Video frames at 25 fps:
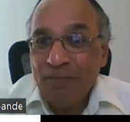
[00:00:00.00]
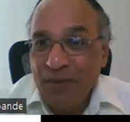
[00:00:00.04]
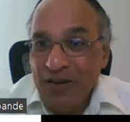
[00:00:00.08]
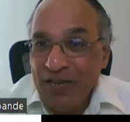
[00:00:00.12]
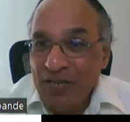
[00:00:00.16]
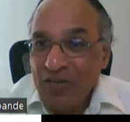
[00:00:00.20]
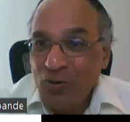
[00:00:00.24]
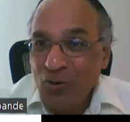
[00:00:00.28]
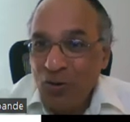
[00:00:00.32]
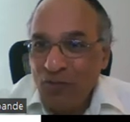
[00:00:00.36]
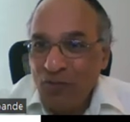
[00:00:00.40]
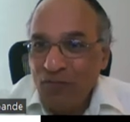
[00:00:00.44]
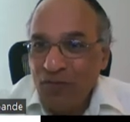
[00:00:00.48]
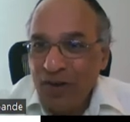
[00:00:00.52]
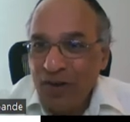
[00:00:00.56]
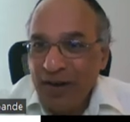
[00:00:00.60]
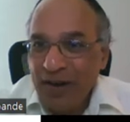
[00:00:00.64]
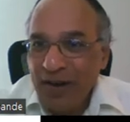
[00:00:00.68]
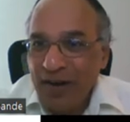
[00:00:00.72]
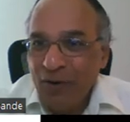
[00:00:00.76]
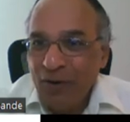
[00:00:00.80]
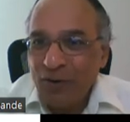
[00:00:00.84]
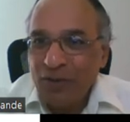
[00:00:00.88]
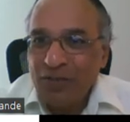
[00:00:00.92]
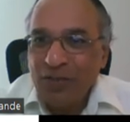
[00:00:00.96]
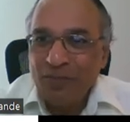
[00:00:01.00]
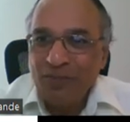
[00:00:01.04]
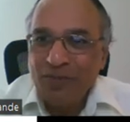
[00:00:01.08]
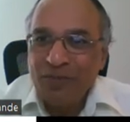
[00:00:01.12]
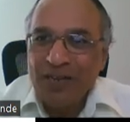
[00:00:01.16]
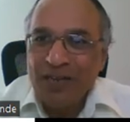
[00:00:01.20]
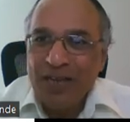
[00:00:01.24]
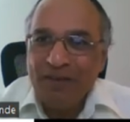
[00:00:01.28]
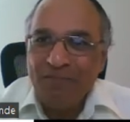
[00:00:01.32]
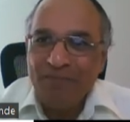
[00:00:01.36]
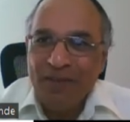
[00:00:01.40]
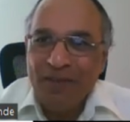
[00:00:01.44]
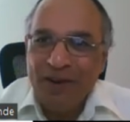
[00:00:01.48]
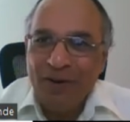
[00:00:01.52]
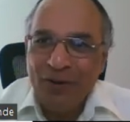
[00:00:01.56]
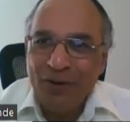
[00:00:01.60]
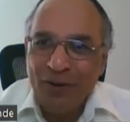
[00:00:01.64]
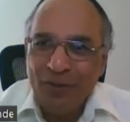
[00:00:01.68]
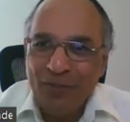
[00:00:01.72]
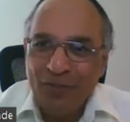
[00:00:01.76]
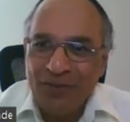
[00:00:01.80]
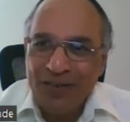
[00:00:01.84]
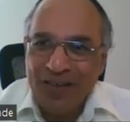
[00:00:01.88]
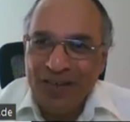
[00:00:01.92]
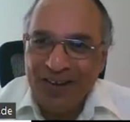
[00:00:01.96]
Please don't forget to subscribe my
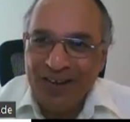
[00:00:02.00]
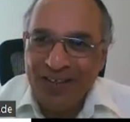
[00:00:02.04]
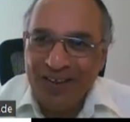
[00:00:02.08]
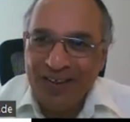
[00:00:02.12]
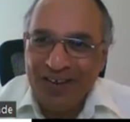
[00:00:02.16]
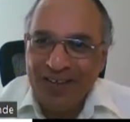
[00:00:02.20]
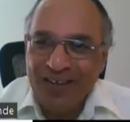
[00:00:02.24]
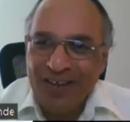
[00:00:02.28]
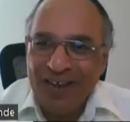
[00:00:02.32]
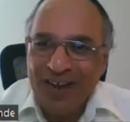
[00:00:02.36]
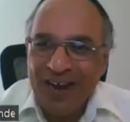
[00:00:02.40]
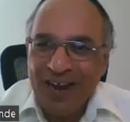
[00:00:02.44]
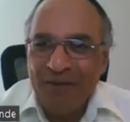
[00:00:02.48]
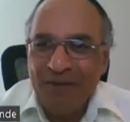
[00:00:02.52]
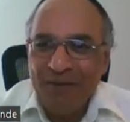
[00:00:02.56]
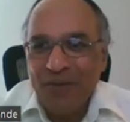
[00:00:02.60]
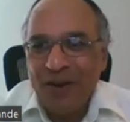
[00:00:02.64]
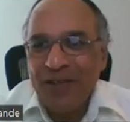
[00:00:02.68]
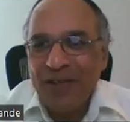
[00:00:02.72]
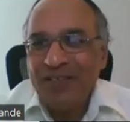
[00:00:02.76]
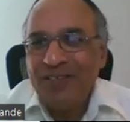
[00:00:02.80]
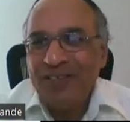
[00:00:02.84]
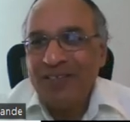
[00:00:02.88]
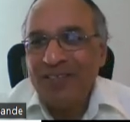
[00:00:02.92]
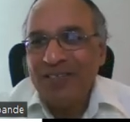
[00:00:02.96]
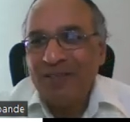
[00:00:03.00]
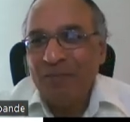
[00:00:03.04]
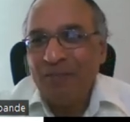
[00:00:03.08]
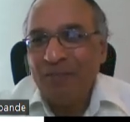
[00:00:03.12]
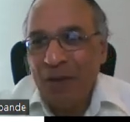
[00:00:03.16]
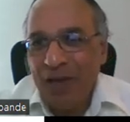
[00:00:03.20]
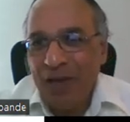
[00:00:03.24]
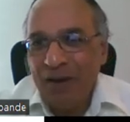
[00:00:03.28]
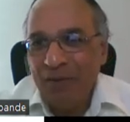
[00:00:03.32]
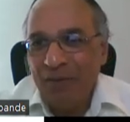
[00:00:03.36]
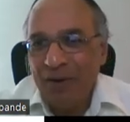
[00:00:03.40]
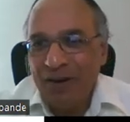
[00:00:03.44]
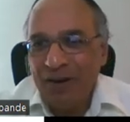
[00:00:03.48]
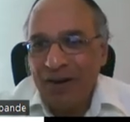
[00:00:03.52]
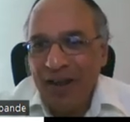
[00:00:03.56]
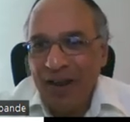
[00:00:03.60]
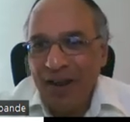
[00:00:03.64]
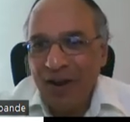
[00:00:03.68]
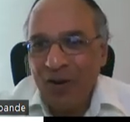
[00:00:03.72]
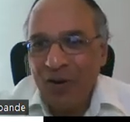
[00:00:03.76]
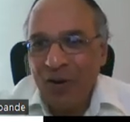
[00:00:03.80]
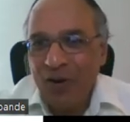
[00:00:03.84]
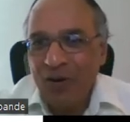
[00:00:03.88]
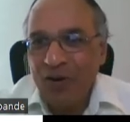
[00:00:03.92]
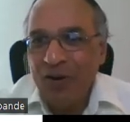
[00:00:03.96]
YouTube channel and press the bell button
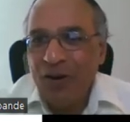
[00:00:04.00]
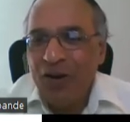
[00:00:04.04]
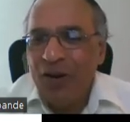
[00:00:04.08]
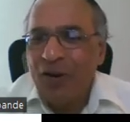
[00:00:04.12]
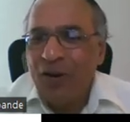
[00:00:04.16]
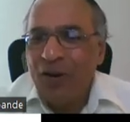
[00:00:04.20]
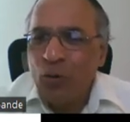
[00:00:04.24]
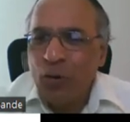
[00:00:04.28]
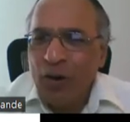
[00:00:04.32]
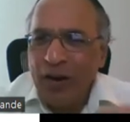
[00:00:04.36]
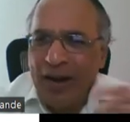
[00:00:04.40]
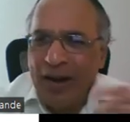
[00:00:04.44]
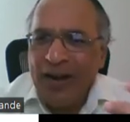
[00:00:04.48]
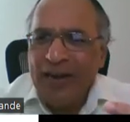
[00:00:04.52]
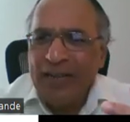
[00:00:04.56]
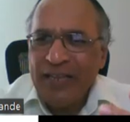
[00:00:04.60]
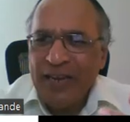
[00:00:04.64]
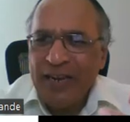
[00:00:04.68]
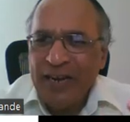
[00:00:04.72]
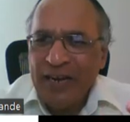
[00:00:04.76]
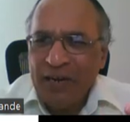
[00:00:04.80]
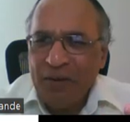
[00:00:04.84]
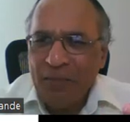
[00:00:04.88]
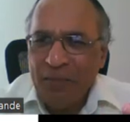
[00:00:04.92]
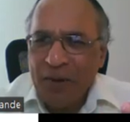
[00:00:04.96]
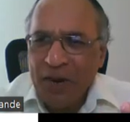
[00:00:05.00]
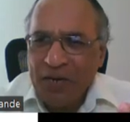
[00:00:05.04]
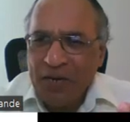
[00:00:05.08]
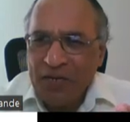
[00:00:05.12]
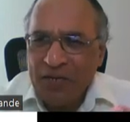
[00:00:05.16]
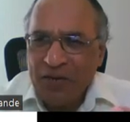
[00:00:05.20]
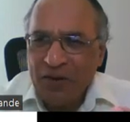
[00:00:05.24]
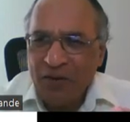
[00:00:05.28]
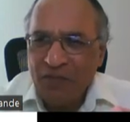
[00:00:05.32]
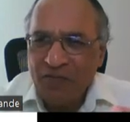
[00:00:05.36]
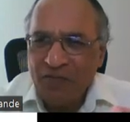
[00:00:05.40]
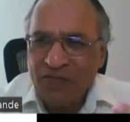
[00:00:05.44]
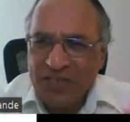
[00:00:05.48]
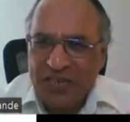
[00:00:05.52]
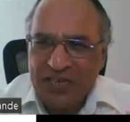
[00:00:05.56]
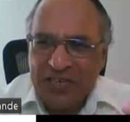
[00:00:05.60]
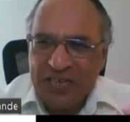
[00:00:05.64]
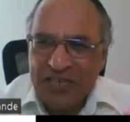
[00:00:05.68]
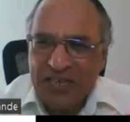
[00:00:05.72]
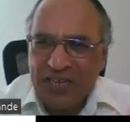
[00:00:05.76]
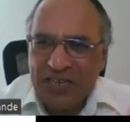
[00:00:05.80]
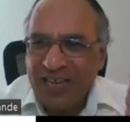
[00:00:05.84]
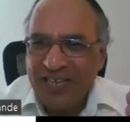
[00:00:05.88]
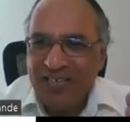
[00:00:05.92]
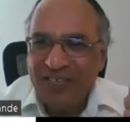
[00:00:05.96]
icon to get the intimation of such
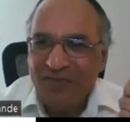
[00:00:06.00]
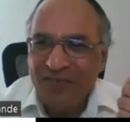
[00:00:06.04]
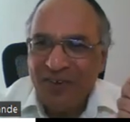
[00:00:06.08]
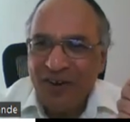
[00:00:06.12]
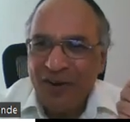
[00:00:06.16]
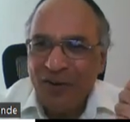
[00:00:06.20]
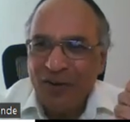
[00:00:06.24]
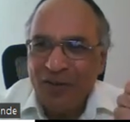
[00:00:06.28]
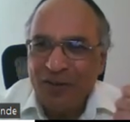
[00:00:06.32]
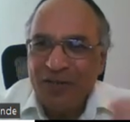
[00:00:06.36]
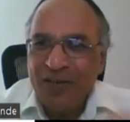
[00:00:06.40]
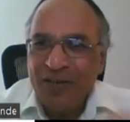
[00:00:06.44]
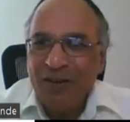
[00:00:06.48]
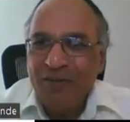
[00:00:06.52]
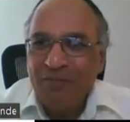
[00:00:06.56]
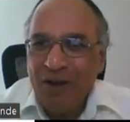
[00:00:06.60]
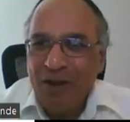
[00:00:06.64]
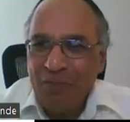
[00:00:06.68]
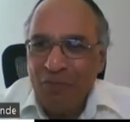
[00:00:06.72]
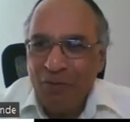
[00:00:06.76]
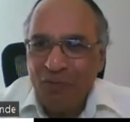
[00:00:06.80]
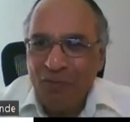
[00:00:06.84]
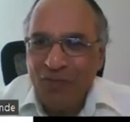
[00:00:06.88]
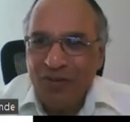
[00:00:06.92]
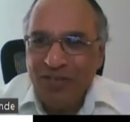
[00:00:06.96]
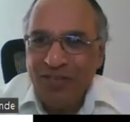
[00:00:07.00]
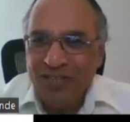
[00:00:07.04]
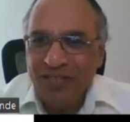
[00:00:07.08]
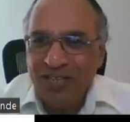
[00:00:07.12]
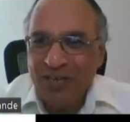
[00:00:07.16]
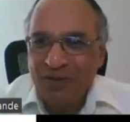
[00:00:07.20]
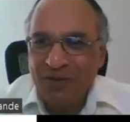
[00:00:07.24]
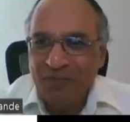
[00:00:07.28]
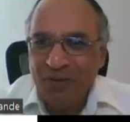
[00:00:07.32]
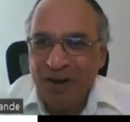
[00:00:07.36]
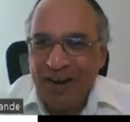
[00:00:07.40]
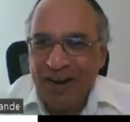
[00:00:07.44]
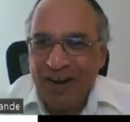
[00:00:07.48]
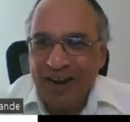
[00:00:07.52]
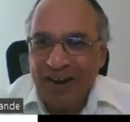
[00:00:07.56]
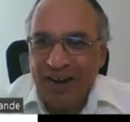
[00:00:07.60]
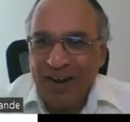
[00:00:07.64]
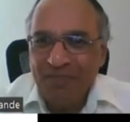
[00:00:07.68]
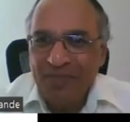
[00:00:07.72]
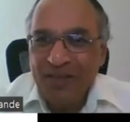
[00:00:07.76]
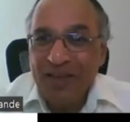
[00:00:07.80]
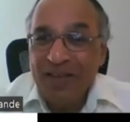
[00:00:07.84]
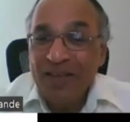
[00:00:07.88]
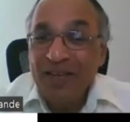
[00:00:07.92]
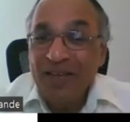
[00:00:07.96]
a nice videos by Professor Deshpande.
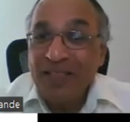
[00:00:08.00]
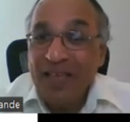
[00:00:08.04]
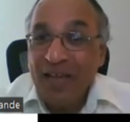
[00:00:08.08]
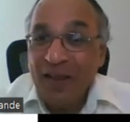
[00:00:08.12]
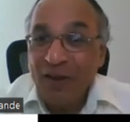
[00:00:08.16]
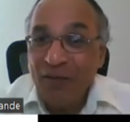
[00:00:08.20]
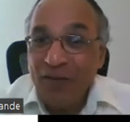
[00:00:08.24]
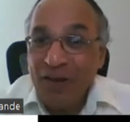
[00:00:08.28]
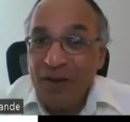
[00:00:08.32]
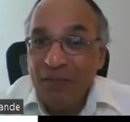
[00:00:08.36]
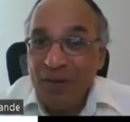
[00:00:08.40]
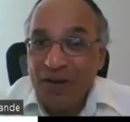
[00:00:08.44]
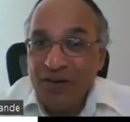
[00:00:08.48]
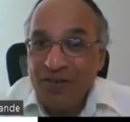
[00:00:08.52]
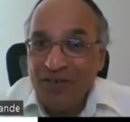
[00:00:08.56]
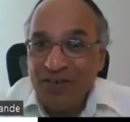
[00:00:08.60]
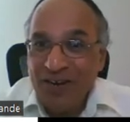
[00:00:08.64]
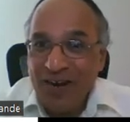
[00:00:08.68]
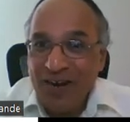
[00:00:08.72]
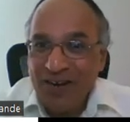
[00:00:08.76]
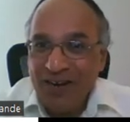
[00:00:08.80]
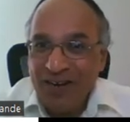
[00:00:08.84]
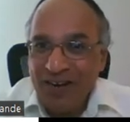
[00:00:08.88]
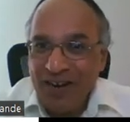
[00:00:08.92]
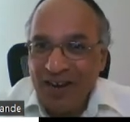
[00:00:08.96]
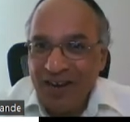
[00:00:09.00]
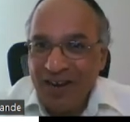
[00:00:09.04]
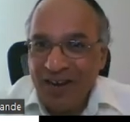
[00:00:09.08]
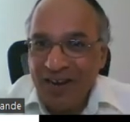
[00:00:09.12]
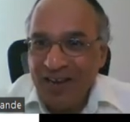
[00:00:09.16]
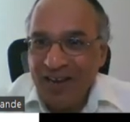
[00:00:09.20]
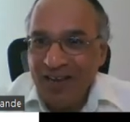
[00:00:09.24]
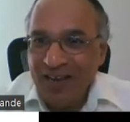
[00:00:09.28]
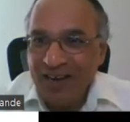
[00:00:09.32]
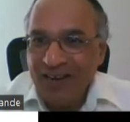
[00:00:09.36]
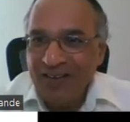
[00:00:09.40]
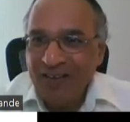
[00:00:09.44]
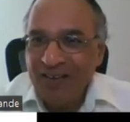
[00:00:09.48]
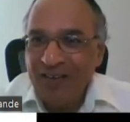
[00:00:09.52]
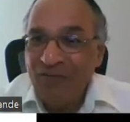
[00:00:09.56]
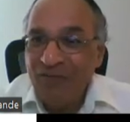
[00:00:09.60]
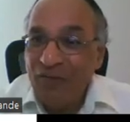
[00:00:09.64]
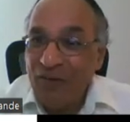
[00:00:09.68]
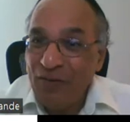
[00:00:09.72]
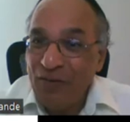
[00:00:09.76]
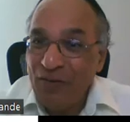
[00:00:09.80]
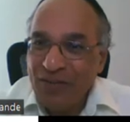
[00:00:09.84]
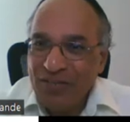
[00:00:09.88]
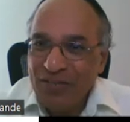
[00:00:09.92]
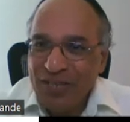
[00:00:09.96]
Thank you very much and take care.
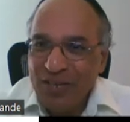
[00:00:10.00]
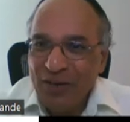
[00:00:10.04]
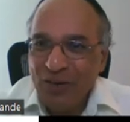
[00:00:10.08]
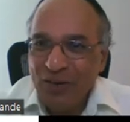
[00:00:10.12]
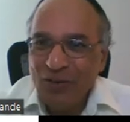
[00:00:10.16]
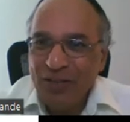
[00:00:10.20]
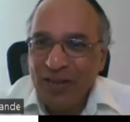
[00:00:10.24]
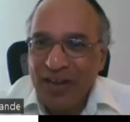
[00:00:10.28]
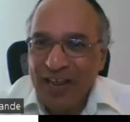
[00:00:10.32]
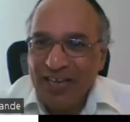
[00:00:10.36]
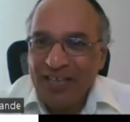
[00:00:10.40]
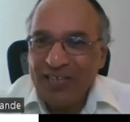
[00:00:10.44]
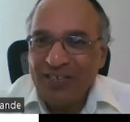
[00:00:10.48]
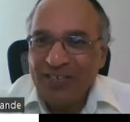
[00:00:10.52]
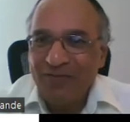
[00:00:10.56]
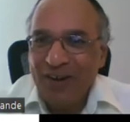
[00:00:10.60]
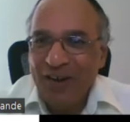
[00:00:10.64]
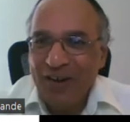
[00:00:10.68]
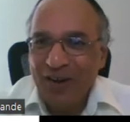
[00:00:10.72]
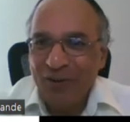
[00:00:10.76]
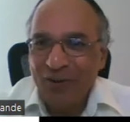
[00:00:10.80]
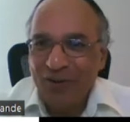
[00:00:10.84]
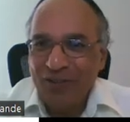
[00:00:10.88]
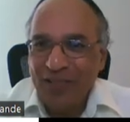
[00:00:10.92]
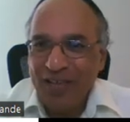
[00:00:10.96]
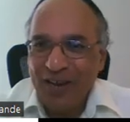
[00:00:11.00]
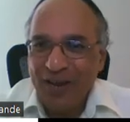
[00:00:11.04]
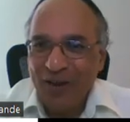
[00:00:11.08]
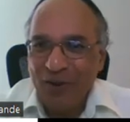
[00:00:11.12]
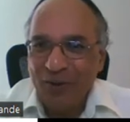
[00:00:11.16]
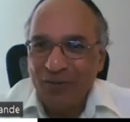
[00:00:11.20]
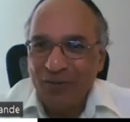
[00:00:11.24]
We will see you in the next video. Thank